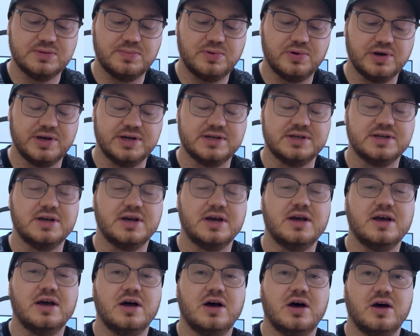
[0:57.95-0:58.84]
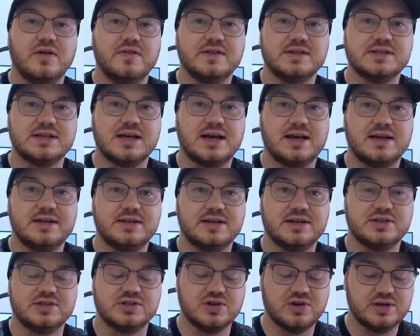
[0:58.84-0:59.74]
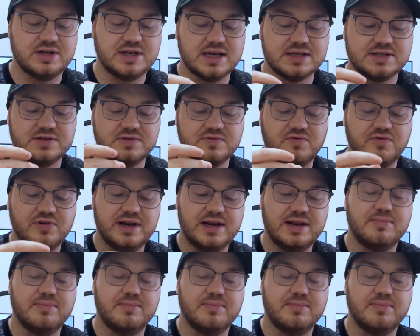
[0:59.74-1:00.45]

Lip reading: point on the side here, so it doesn't really